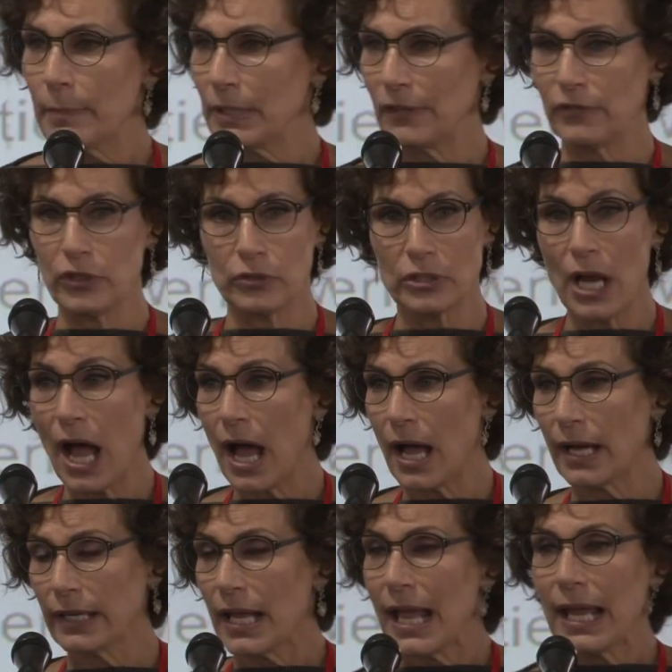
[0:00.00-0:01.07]
But if you're
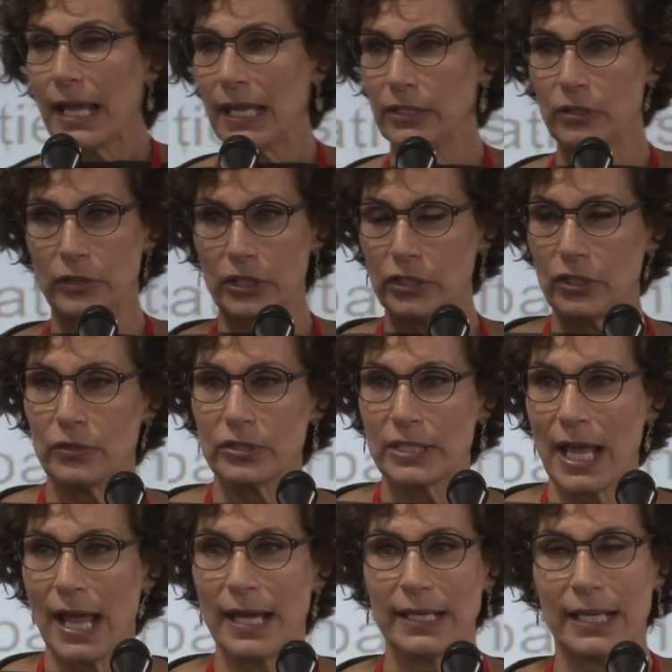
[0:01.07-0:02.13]
not, and you can use
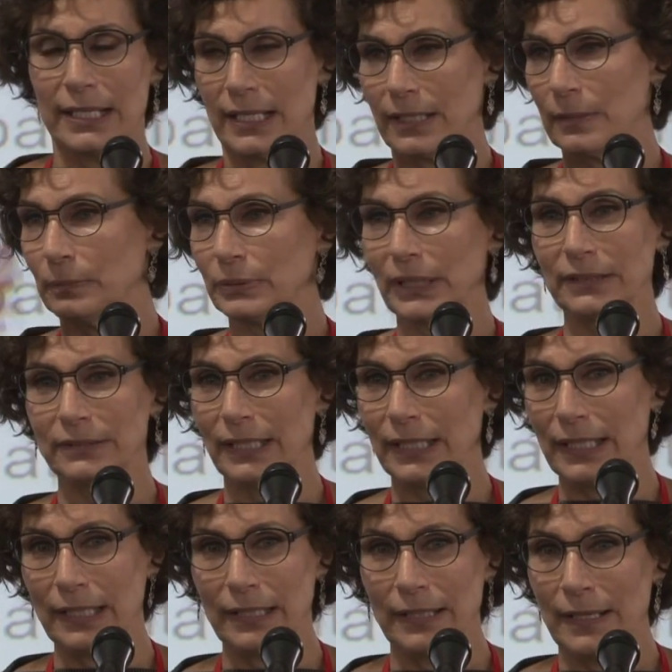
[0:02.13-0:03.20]
that, and it
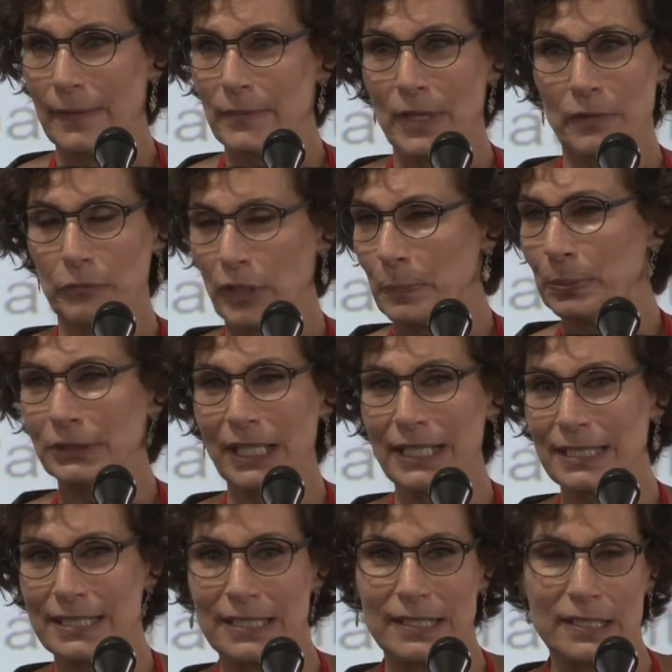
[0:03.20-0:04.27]
completely
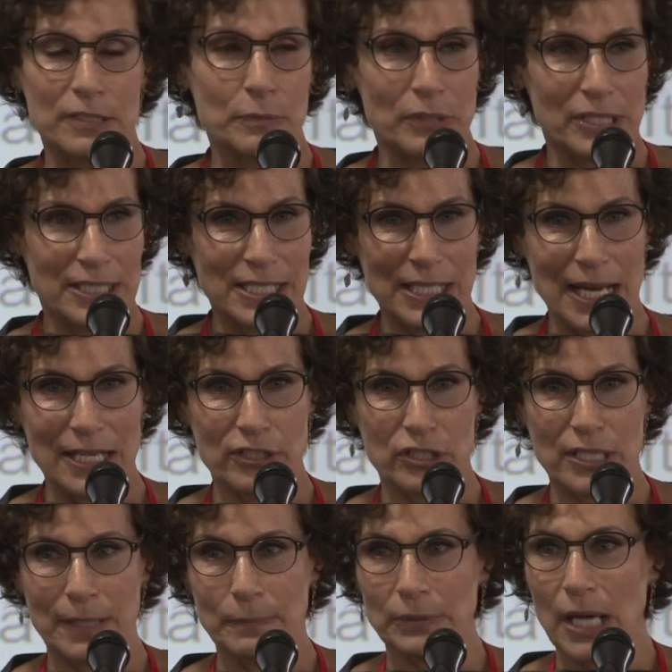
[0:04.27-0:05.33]
replaces what the T H
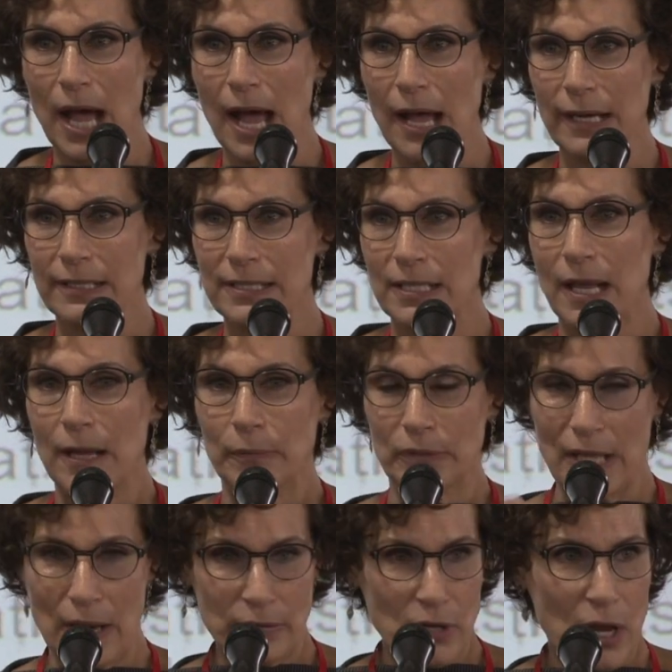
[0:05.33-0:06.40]
C blocks
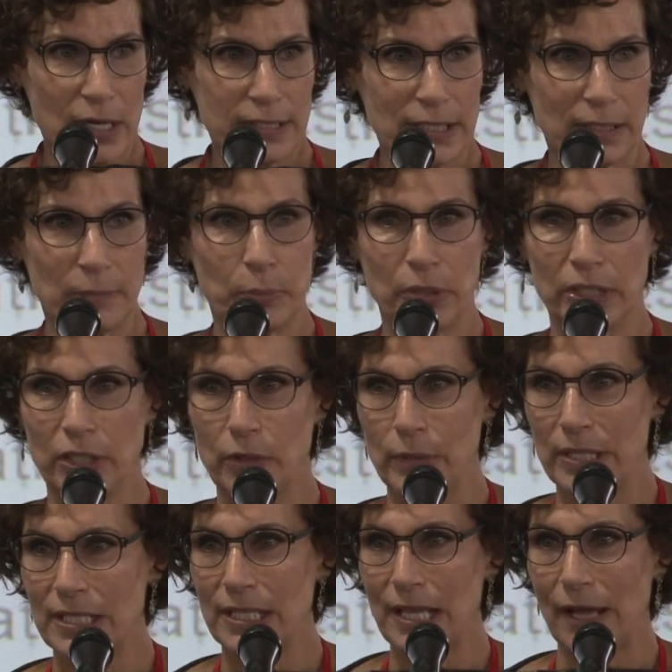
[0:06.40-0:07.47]
without causing, putting you
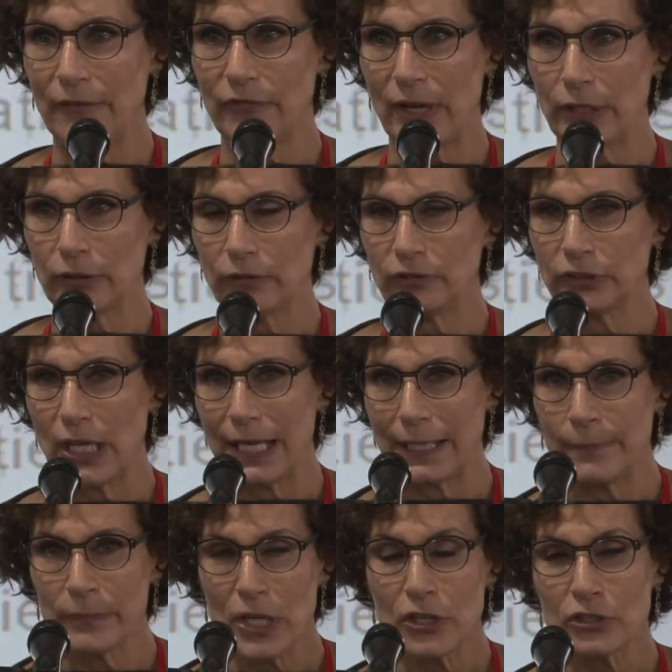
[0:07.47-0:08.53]
into that fight or flight.
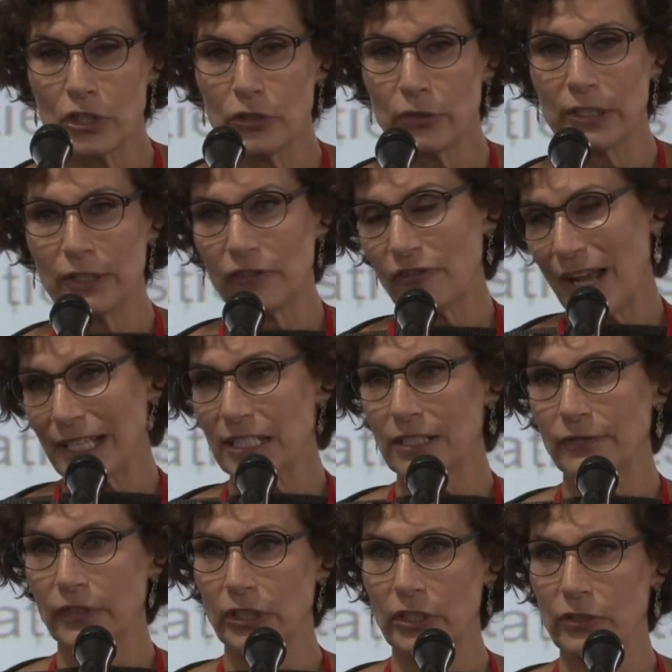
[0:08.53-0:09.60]
So you can
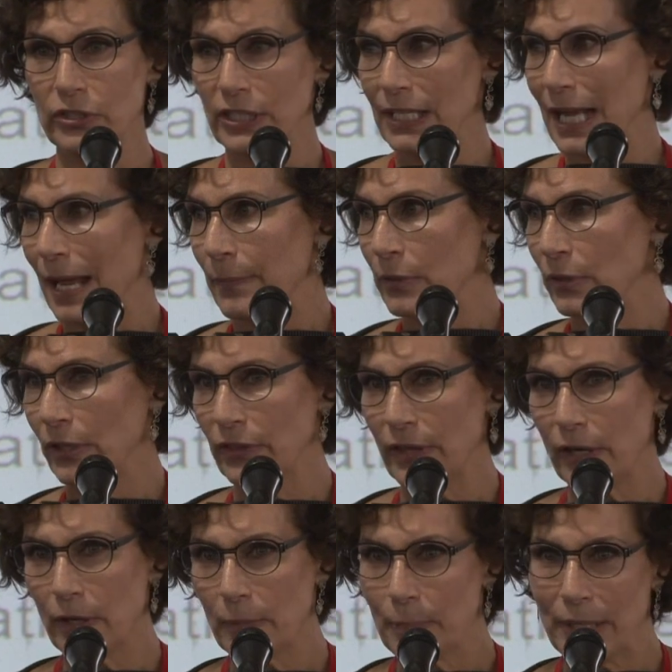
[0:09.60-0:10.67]
effectively use cannabinoid
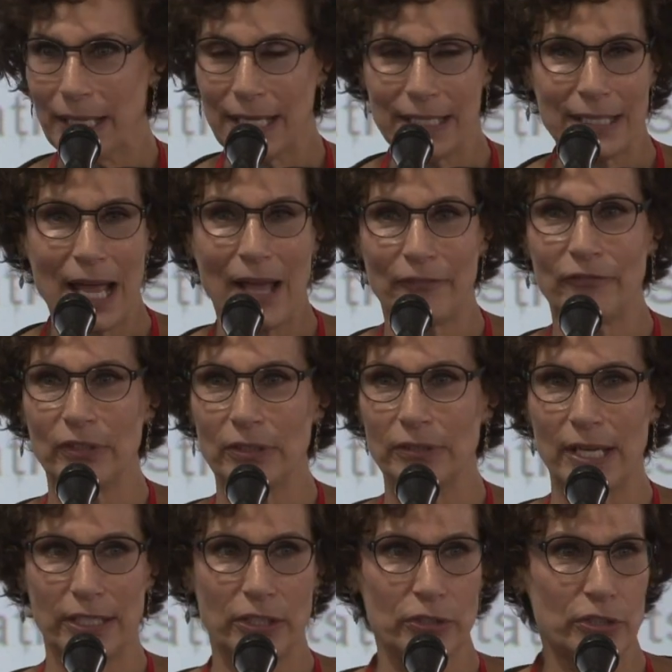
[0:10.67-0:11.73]
therapy and not feel
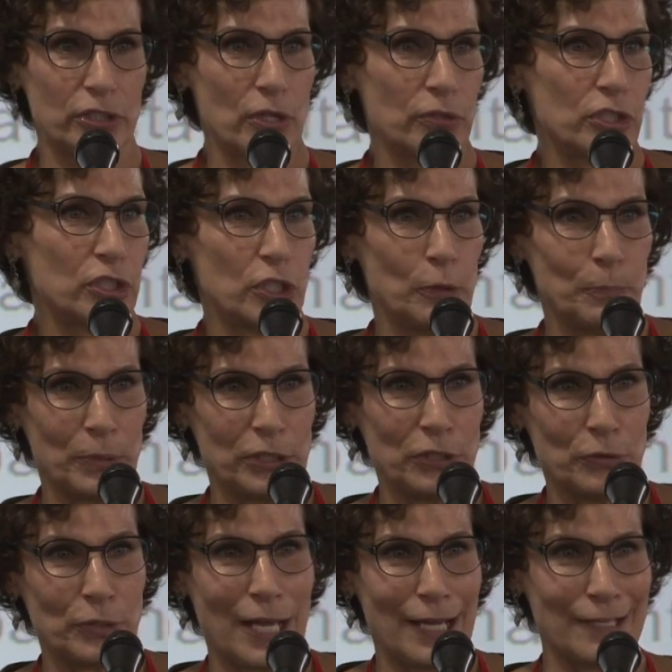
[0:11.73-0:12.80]
like you're so stupid
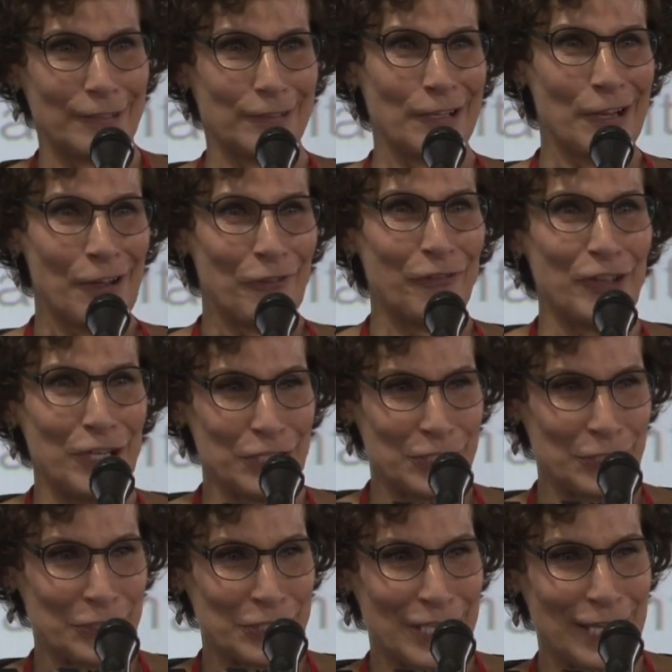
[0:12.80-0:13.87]
you can't finish
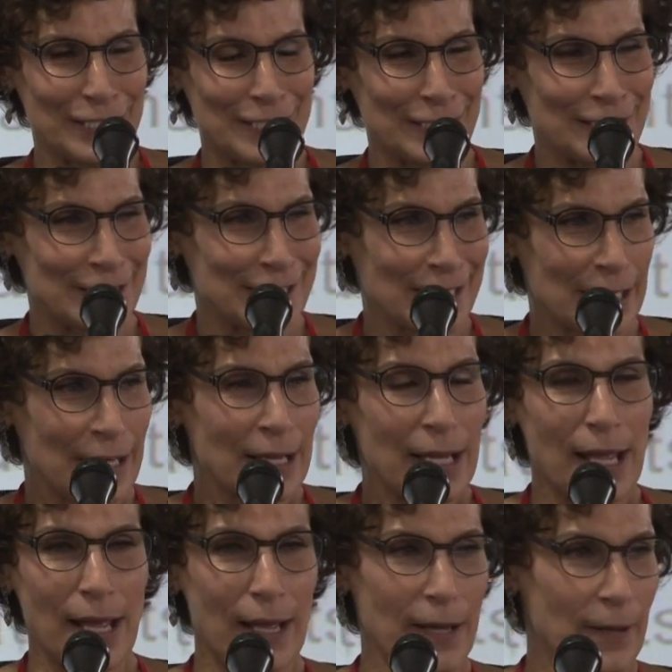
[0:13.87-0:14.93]
your sentence.
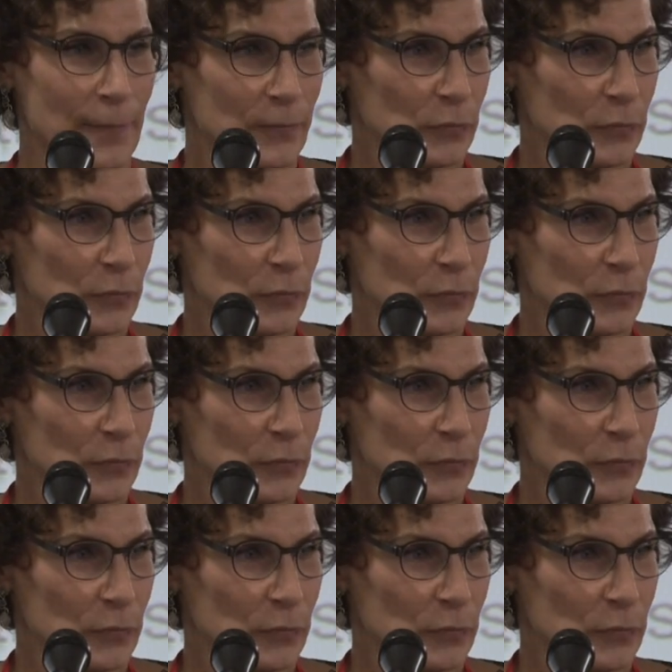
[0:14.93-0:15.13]
Um,